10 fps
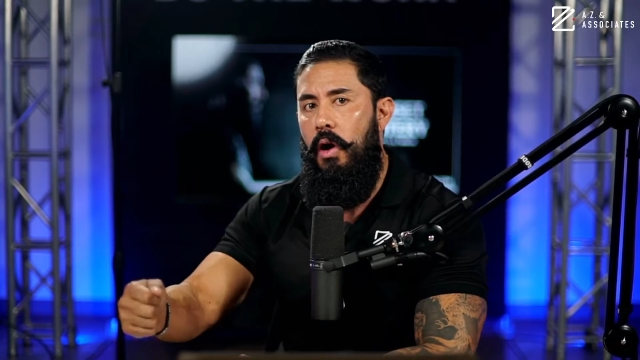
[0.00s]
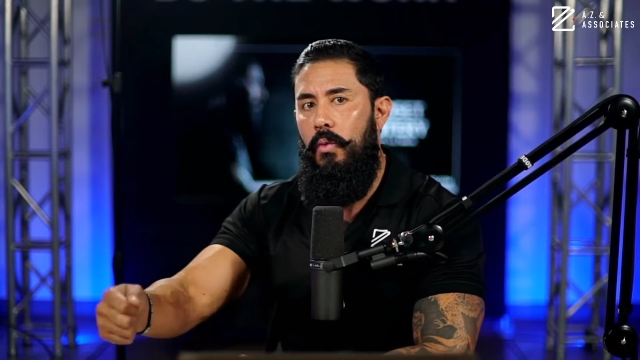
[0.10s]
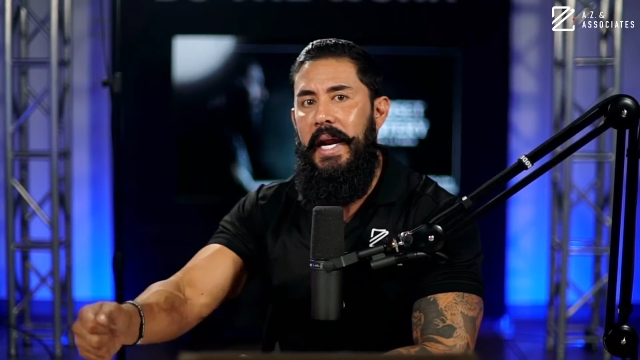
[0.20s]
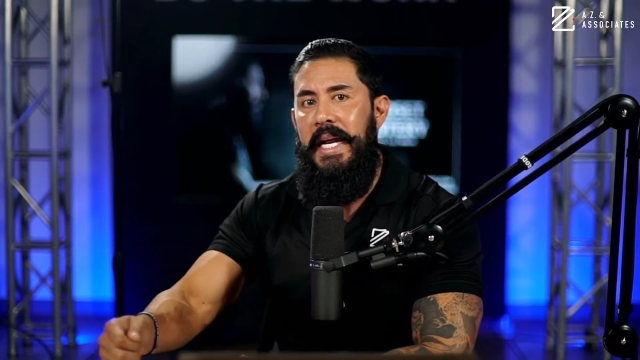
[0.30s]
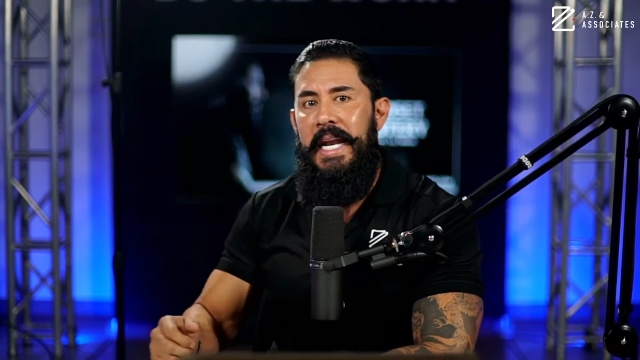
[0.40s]

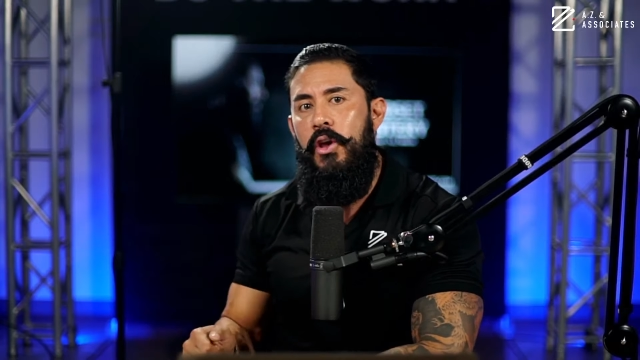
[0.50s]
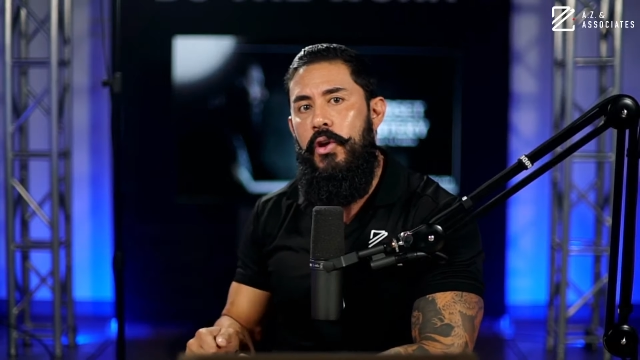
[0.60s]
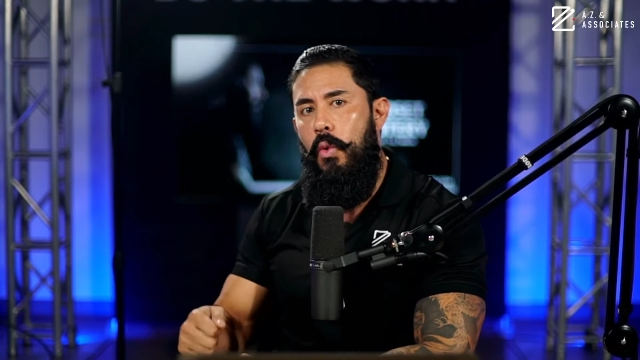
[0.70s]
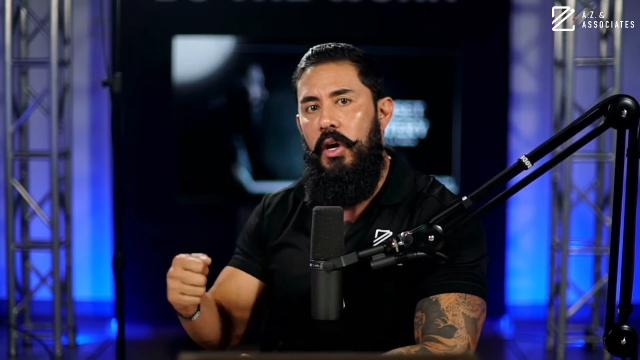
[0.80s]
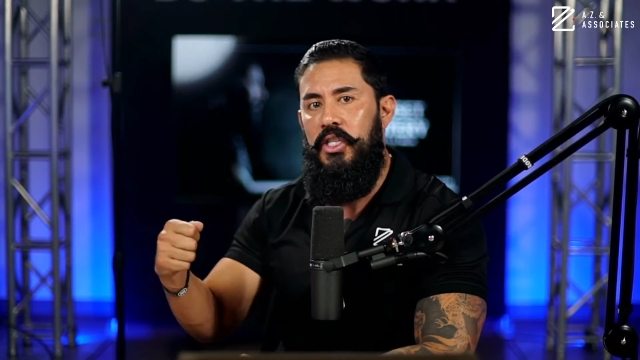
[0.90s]
ready. Now
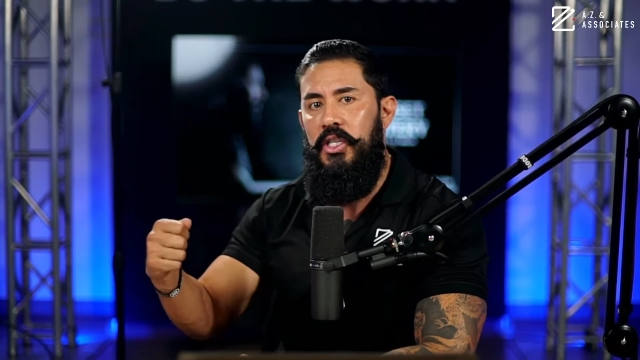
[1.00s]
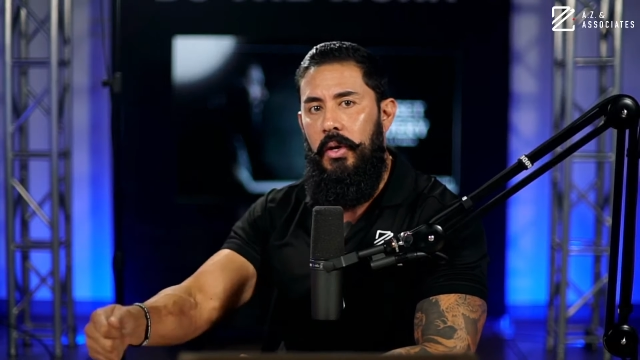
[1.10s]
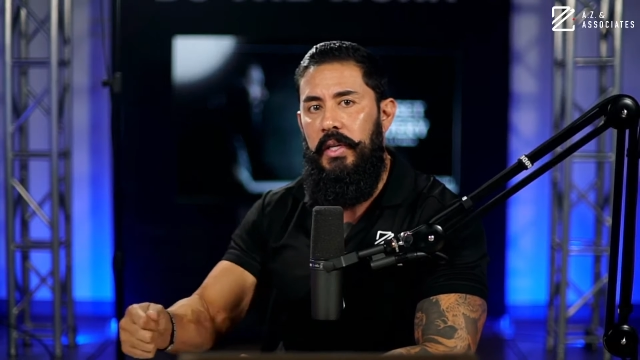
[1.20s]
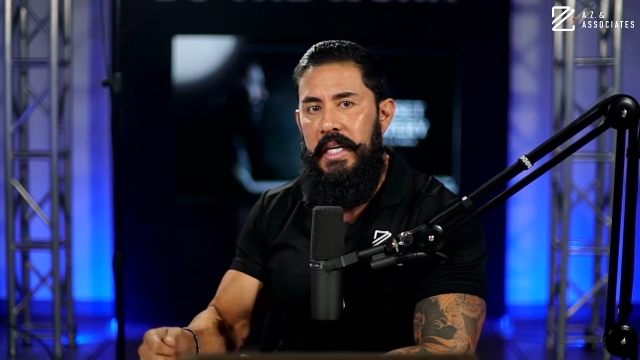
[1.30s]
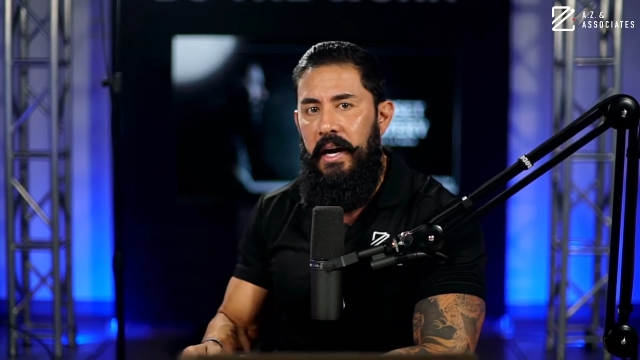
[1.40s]
you are
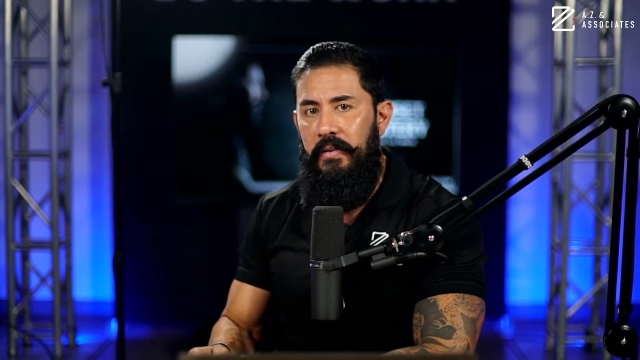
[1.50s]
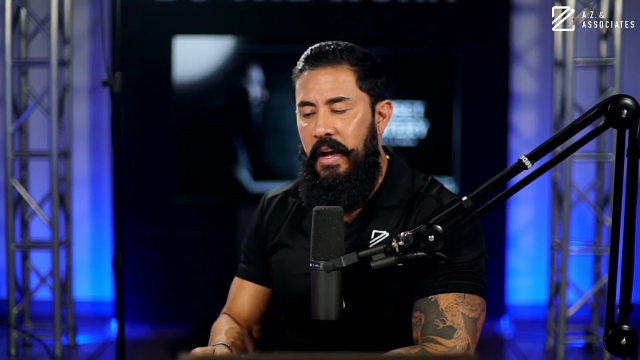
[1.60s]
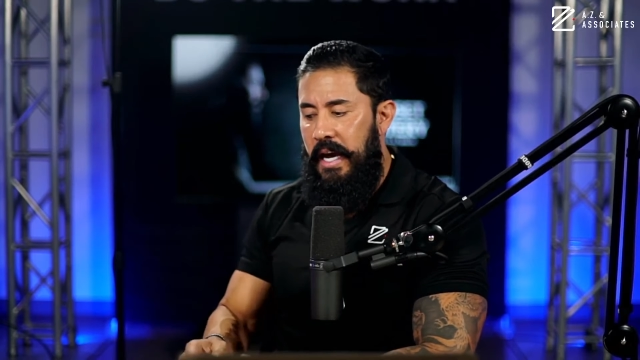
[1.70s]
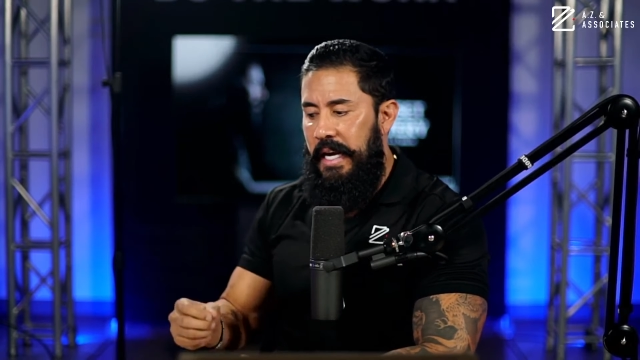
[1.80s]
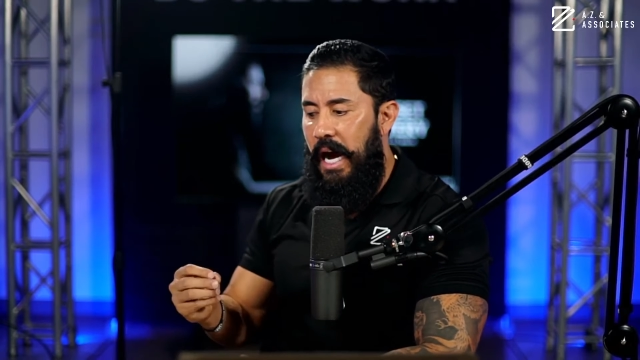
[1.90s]
skilled enough.
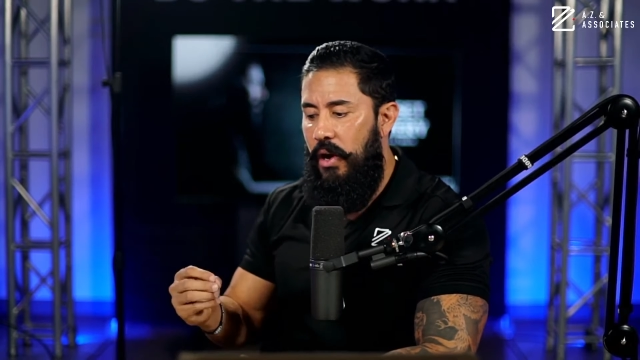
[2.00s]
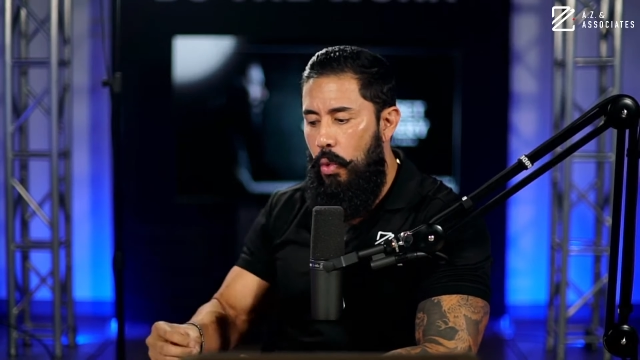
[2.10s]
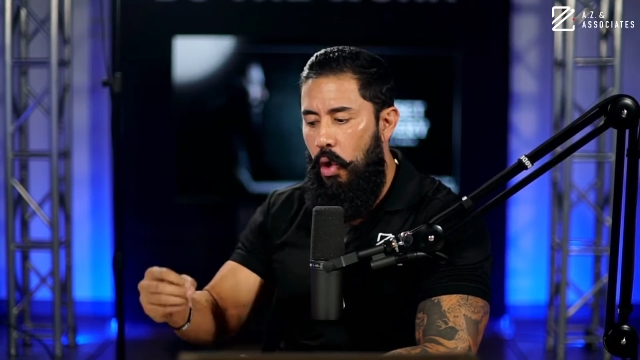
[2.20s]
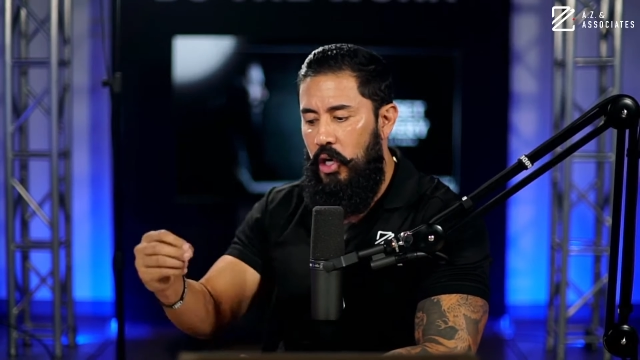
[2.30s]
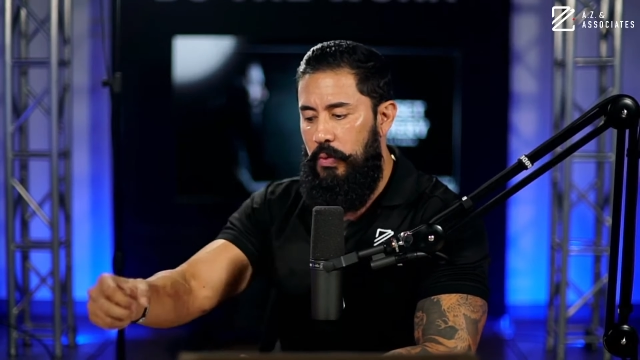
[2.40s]
Now
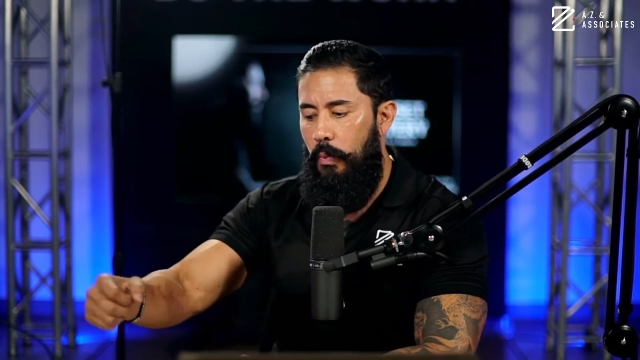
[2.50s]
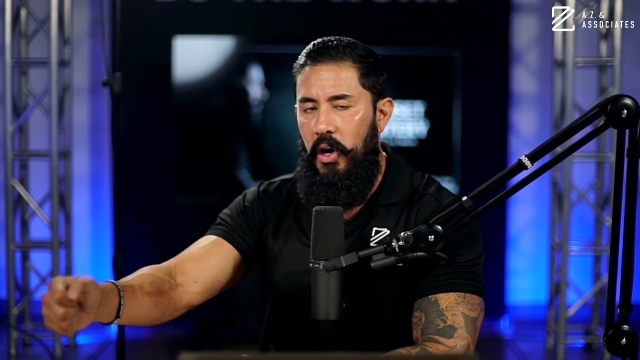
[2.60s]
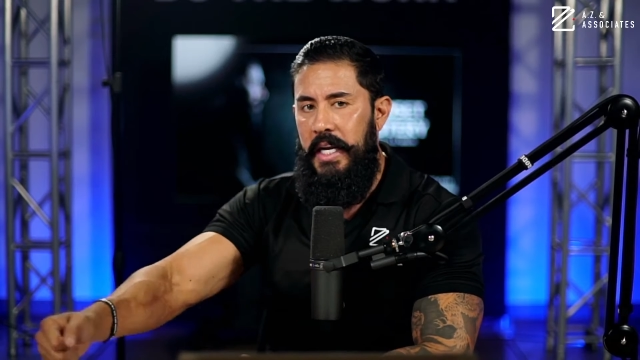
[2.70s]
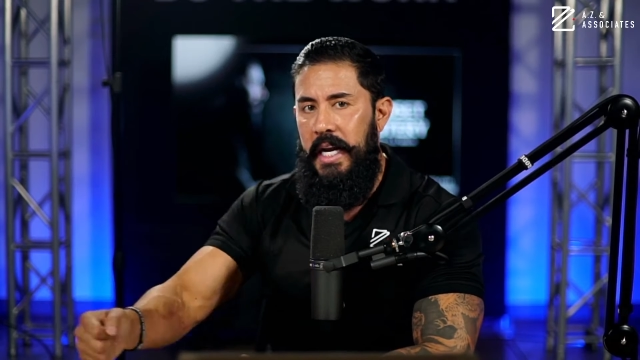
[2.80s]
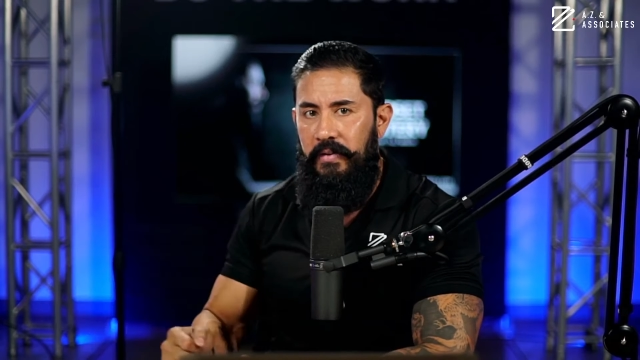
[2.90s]
you are
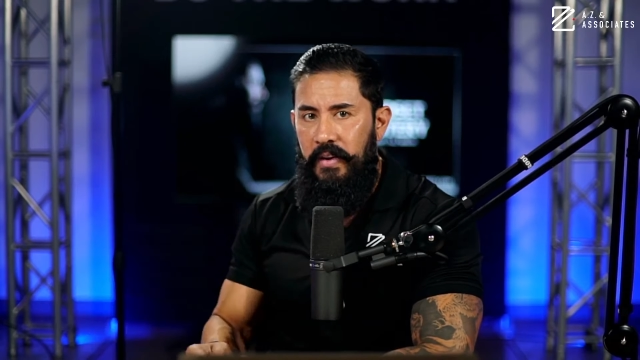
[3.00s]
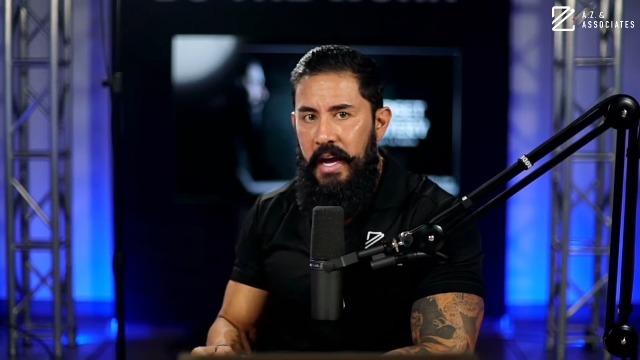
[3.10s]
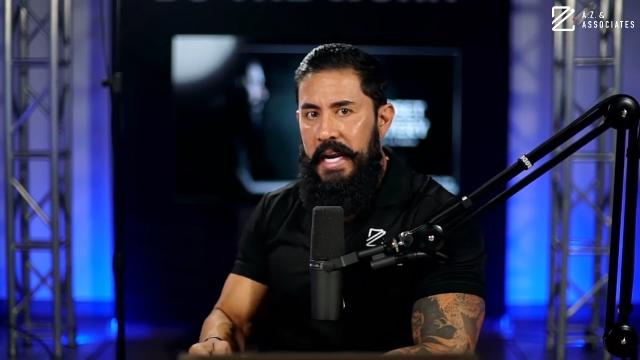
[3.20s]
smart enough.